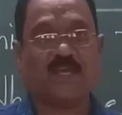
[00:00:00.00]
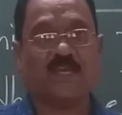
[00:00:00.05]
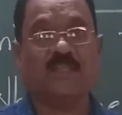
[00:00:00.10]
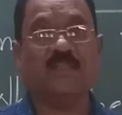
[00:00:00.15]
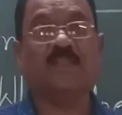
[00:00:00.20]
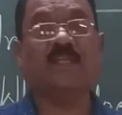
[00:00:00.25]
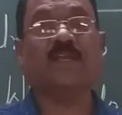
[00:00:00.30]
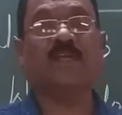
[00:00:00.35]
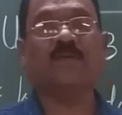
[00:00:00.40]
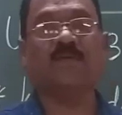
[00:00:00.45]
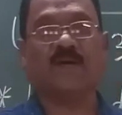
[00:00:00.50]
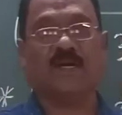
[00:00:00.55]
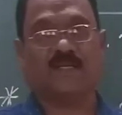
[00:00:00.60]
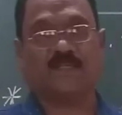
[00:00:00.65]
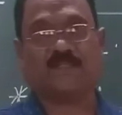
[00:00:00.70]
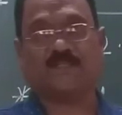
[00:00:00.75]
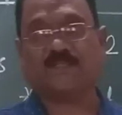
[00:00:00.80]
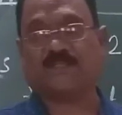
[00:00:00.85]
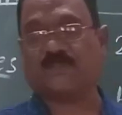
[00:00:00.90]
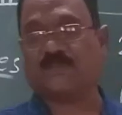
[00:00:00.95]
in the
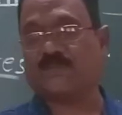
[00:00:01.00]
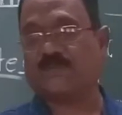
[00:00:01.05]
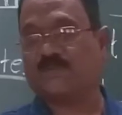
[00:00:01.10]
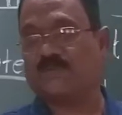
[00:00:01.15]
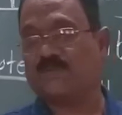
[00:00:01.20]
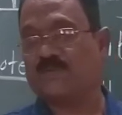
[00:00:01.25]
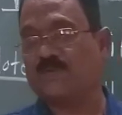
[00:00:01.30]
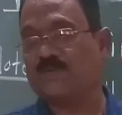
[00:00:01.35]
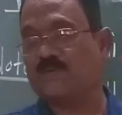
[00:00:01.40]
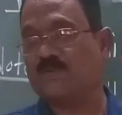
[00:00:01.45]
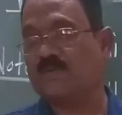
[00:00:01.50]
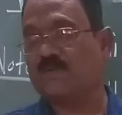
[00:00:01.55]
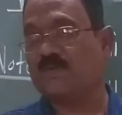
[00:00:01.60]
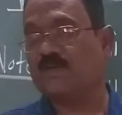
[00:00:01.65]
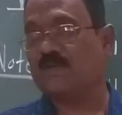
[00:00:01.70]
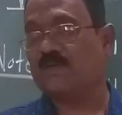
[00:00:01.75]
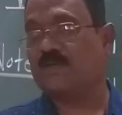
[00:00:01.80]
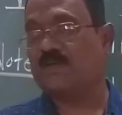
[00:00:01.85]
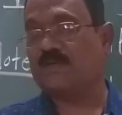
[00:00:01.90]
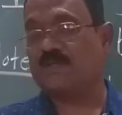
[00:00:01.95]
rivers?
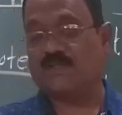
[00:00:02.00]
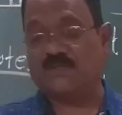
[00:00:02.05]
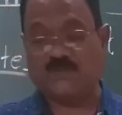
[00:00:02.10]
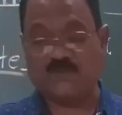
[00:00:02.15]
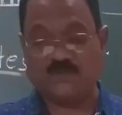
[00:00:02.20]
You